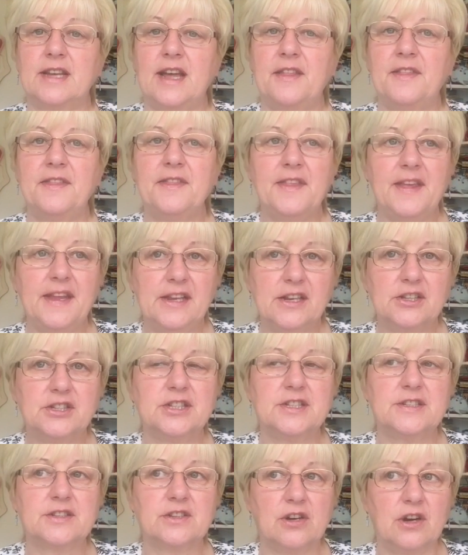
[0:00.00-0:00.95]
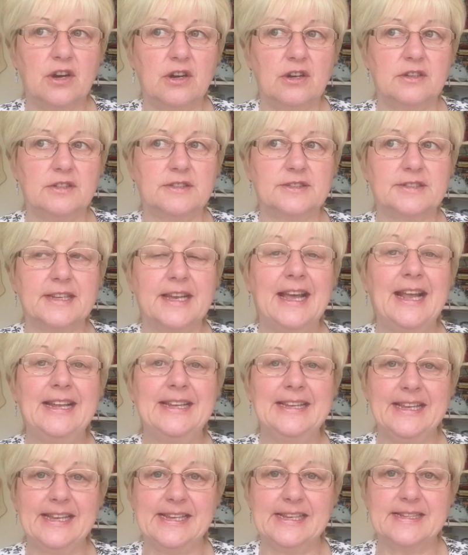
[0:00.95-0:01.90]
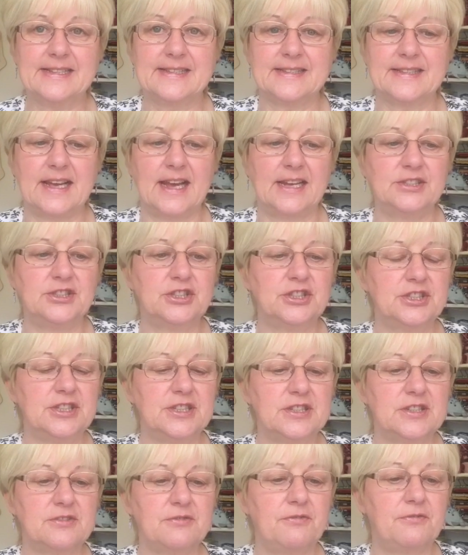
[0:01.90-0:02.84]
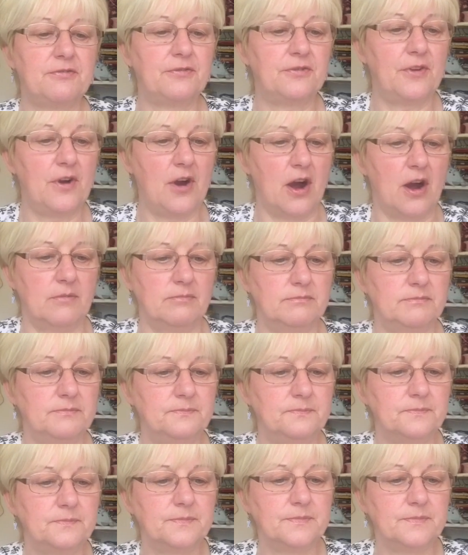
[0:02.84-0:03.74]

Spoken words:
I think she's called Elise, and she's from